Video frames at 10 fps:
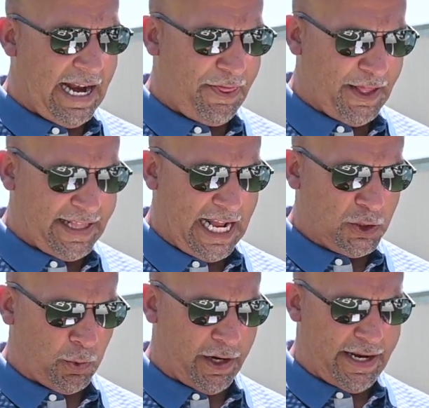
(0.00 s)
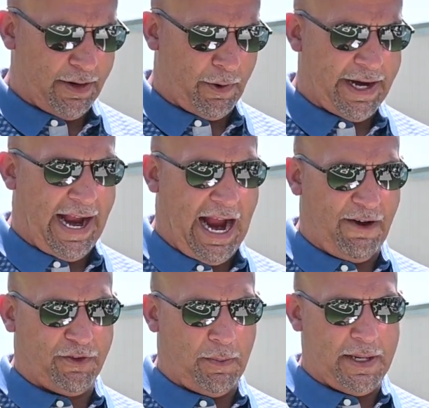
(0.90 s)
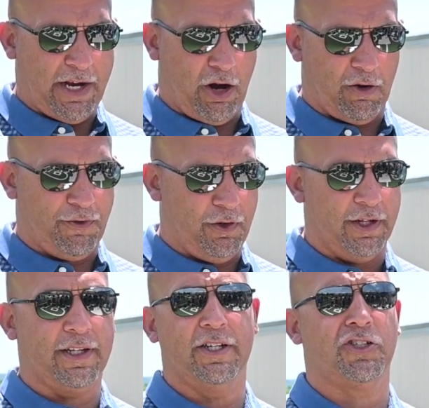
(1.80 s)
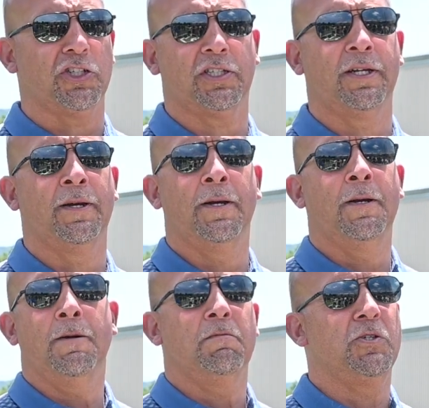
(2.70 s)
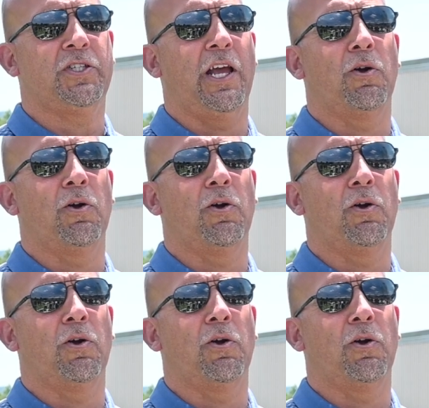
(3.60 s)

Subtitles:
think that's where you have to be careful, and you say,